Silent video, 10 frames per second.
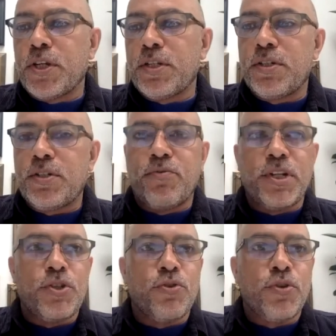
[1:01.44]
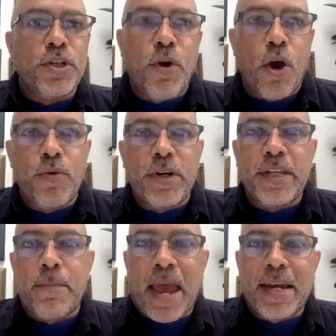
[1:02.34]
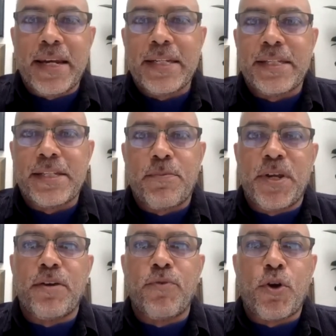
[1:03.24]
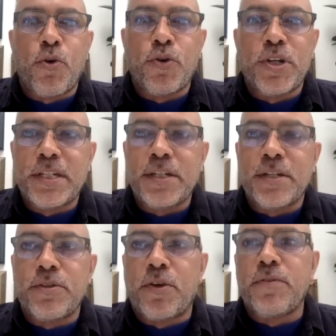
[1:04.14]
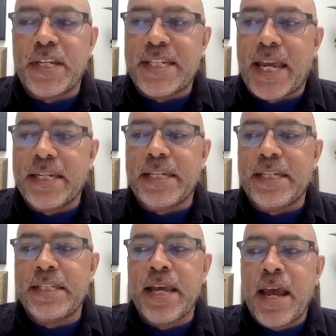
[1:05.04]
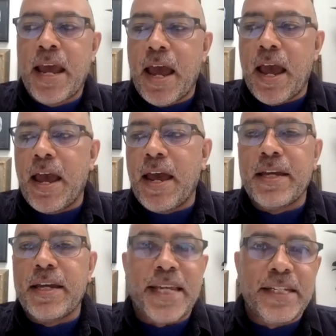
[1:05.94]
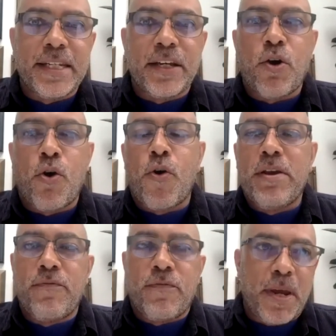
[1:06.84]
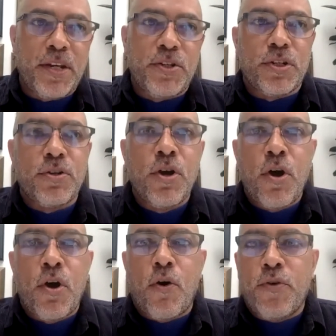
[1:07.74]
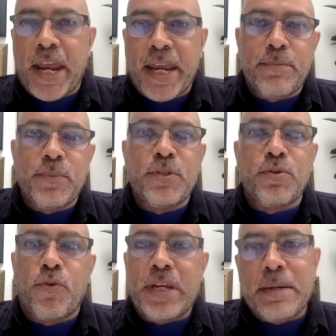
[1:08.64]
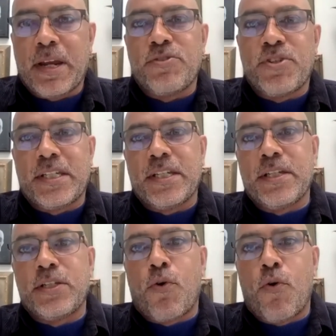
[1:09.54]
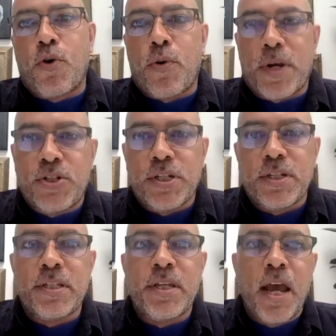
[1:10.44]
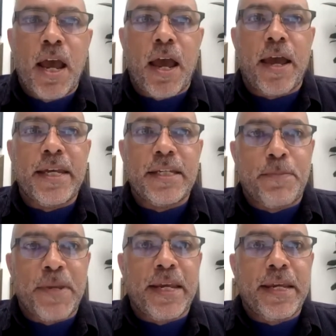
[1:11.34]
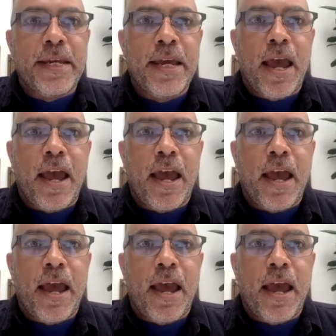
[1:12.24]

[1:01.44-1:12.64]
just to reassure you, only the panelists are being recorded. None of the attendees data or information or names or email addresses or questions is being